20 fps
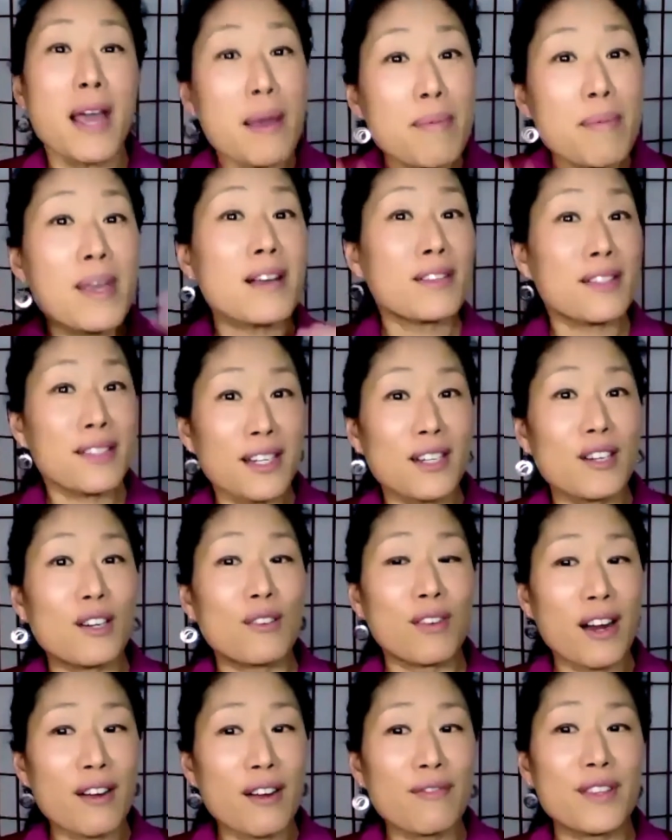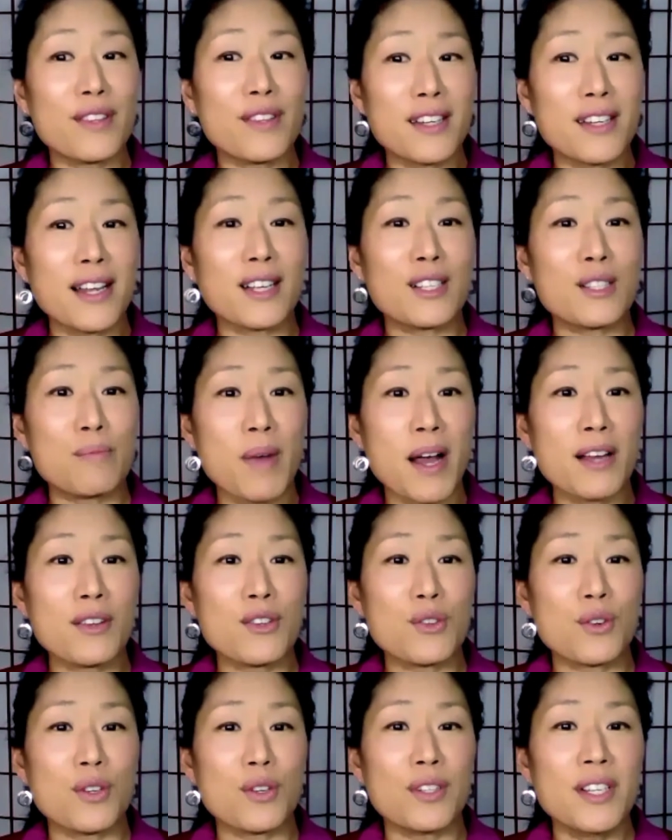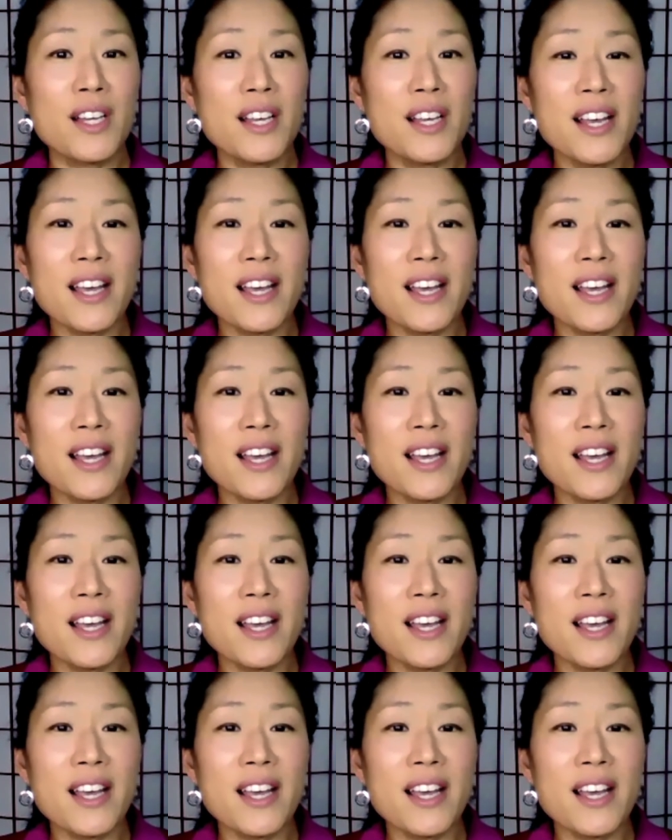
Maybe I'll stick around for the next module.